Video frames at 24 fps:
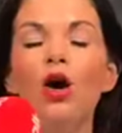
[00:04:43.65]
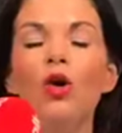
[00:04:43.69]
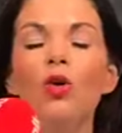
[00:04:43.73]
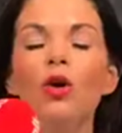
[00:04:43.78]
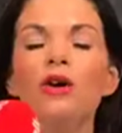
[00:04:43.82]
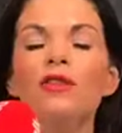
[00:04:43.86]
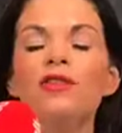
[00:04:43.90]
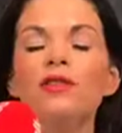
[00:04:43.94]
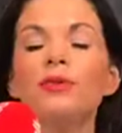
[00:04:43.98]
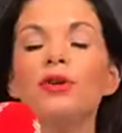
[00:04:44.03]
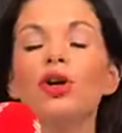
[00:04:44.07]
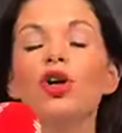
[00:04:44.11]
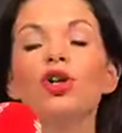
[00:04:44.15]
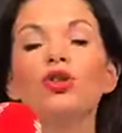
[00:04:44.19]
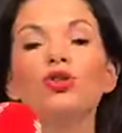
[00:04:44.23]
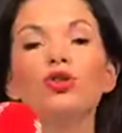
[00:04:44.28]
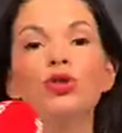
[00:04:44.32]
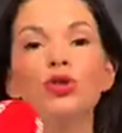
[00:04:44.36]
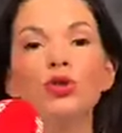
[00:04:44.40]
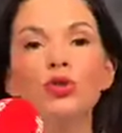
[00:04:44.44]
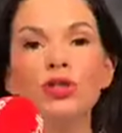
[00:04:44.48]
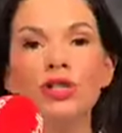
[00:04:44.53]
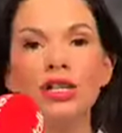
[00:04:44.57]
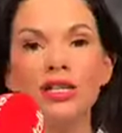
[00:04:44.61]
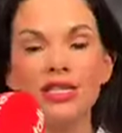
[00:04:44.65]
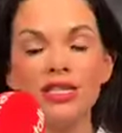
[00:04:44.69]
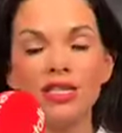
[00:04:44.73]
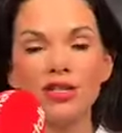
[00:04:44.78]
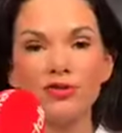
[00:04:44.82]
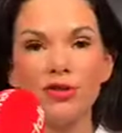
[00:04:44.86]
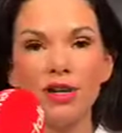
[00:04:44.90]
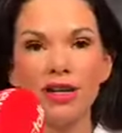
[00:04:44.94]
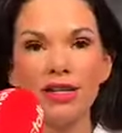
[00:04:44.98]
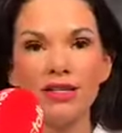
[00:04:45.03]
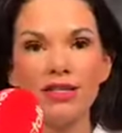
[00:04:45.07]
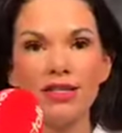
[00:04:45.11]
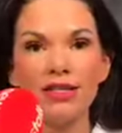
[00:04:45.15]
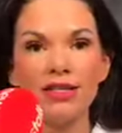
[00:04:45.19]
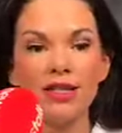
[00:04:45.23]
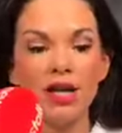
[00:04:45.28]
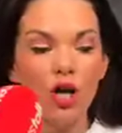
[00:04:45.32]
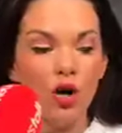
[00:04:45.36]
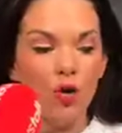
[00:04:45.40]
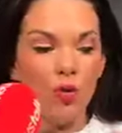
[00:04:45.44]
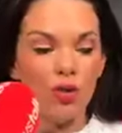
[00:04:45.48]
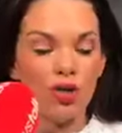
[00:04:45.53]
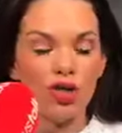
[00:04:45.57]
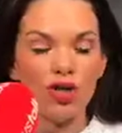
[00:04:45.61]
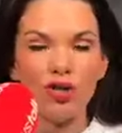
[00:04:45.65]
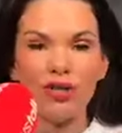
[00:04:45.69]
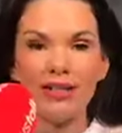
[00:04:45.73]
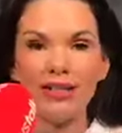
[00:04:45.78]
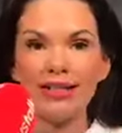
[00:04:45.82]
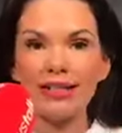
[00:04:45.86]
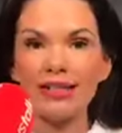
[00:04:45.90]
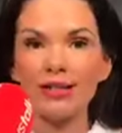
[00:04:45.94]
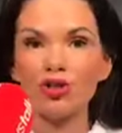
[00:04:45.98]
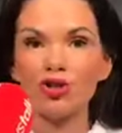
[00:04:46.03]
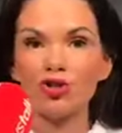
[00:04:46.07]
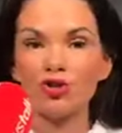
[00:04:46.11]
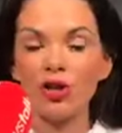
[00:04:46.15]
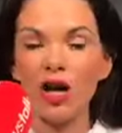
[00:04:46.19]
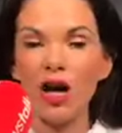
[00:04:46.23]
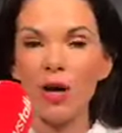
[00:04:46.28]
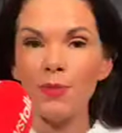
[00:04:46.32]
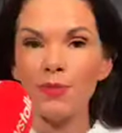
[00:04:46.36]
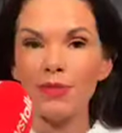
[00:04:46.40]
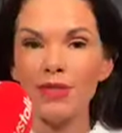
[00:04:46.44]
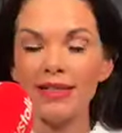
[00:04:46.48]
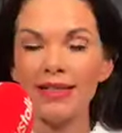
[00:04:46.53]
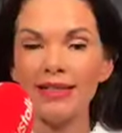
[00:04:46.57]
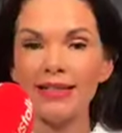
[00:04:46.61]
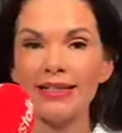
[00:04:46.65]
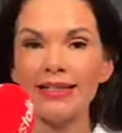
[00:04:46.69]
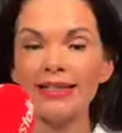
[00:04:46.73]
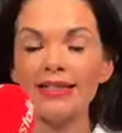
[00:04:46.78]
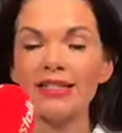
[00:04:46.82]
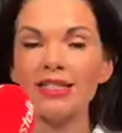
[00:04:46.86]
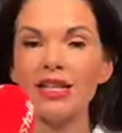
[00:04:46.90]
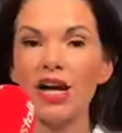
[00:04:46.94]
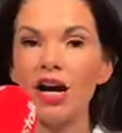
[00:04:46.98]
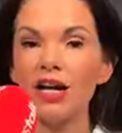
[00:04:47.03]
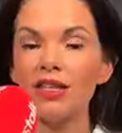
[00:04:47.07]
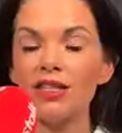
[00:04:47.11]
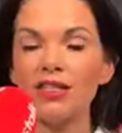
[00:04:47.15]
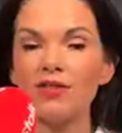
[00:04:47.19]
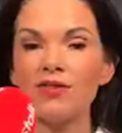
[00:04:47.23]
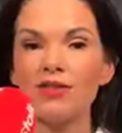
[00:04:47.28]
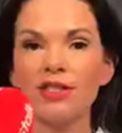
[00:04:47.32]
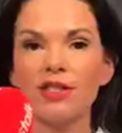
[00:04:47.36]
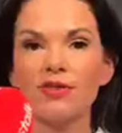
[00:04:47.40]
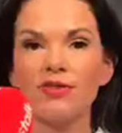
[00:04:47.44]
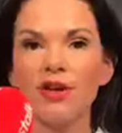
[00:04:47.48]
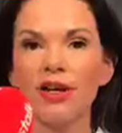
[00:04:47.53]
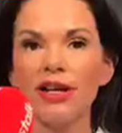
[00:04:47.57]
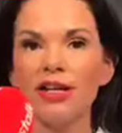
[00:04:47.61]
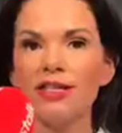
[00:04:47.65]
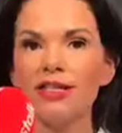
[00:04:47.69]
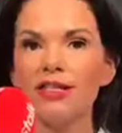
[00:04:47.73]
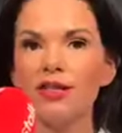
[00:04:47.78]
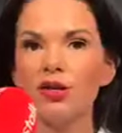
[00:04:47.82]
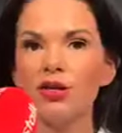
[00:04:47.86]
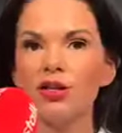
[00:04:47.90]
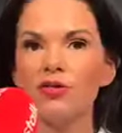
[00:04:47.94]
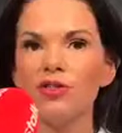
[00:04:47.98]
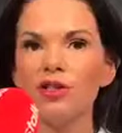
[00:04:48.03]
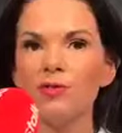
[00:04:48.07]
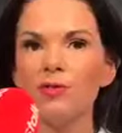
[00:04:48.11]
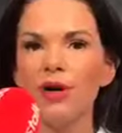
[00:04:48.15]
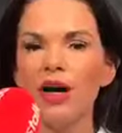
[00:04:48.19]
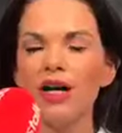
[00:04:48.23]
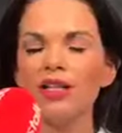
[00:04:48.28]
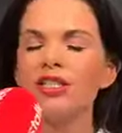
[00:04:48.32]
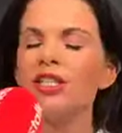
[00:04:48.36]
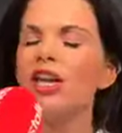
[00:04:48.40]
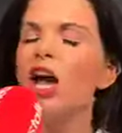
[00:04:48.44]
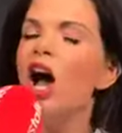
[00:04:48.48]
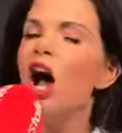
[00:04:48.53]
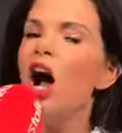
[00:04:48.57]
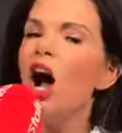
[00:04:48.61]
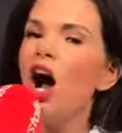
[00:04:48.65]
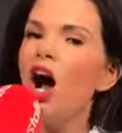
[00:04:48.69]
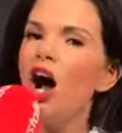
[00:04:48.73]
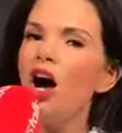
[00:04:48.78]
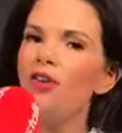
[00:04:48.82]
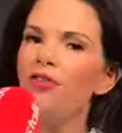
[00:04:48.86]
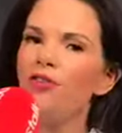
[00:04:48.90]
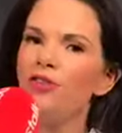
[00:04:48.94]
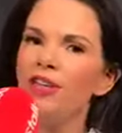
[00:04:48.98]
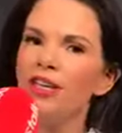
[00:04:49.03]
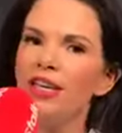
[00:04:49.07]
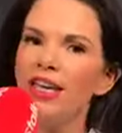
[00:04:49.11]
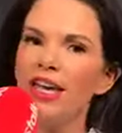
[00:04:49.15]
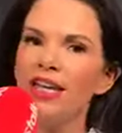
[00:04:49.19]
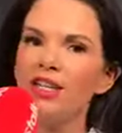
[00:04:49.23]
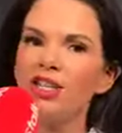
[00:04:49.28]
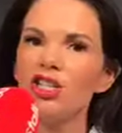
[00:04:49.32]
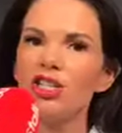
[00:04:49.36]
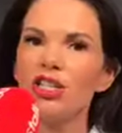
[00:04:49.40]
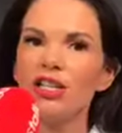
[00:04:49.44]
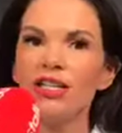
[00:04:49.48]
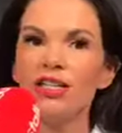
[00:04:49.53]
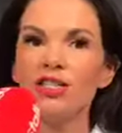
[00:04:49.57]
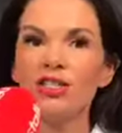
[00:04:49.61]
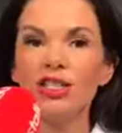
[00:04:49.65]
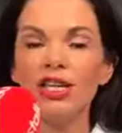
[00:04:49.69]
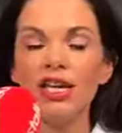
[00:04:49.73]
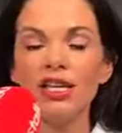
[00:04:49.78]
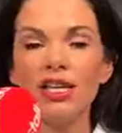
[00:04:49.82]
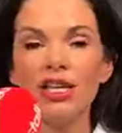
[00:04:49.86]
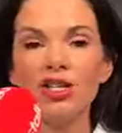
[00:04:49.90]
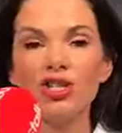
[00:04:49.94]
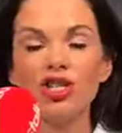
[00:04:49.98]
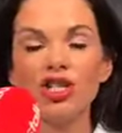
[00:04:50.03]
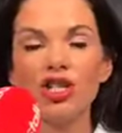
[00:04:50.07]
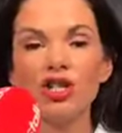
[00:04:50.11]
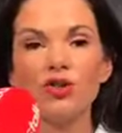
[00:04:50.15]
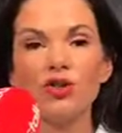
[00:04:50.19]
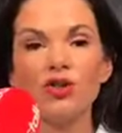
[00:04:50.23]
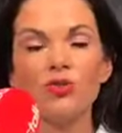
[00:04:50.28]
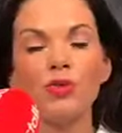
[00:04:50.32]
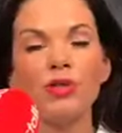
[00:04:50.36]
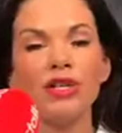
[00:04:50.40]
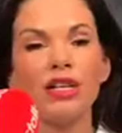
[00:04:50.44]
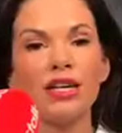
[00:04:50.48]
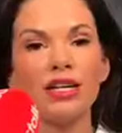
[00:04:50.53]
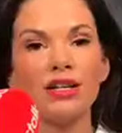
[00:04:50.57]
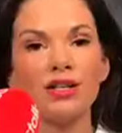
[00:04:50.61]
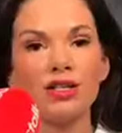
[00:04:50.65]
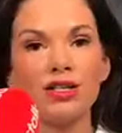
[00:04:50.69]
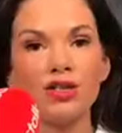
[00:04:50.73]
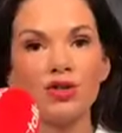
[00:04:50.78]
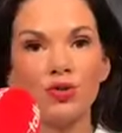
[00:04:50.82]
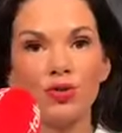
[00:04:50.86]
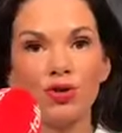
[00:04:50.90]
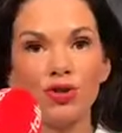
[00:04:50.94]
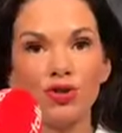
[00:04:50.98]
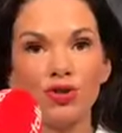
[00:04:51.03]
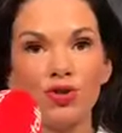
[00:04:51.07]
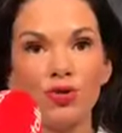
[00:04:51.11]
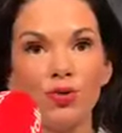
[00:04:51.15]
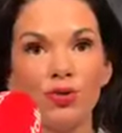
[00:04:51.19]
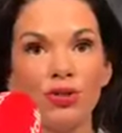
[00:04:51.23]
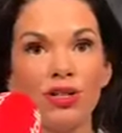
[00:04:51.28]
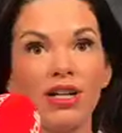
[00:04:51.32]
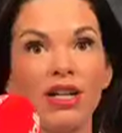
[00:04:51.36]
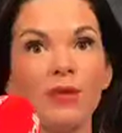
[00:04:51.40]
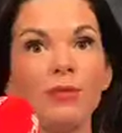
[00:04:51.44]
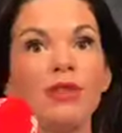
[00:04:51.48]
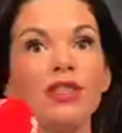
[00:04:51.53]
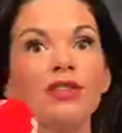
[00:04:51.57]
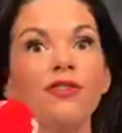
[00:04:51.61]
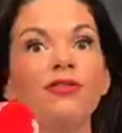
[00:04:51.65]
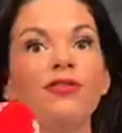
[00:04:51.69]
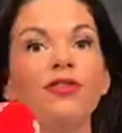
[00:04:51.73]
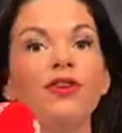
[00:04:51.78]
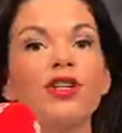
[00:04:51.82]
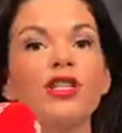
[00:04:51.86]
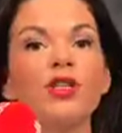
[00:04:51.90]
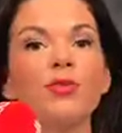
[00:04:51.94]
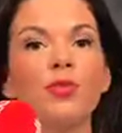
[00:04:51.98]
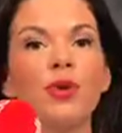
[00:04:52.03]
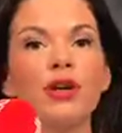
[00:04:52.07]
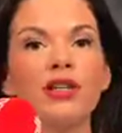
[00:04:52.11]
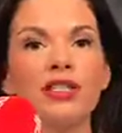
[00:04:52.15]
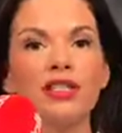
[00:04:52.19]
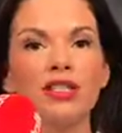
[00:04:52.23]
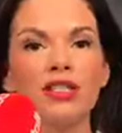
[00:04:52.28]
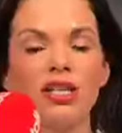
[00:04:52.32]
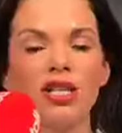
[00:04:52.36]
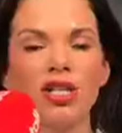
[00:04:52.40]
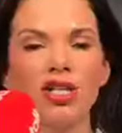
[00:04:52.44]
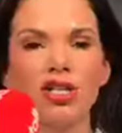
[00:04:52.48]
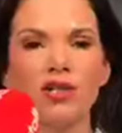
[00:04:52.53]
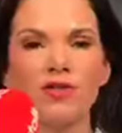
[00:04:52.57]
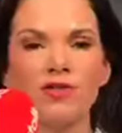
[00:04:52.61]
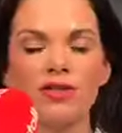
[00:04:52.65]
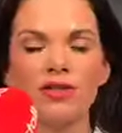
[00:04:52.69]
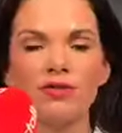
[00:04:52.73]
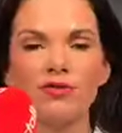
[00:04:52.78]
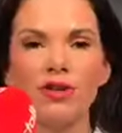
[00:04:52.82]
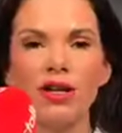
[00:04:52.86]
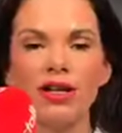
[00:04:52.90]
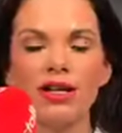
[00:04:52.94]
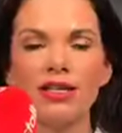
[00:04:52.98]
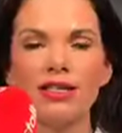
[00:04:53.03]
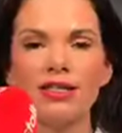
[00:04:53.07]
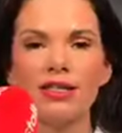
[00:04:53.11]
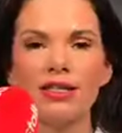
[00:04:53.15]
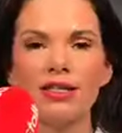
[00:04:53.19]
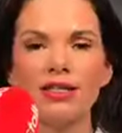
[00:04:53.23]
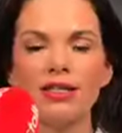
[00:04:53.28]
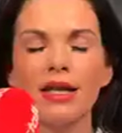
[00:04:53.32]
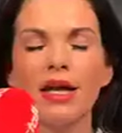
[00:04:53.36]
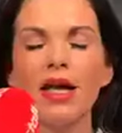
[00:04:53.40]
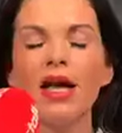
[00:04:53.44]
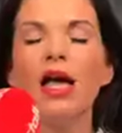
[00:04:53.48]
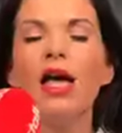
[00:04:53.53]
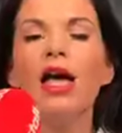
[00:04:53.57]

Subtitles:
We have something called gouttate psoriasis, which are little drops, like little dots of psoriasis all over the body. Often you get it in teenage years when you get a sore throat. It can be the first presentation of psoriasis.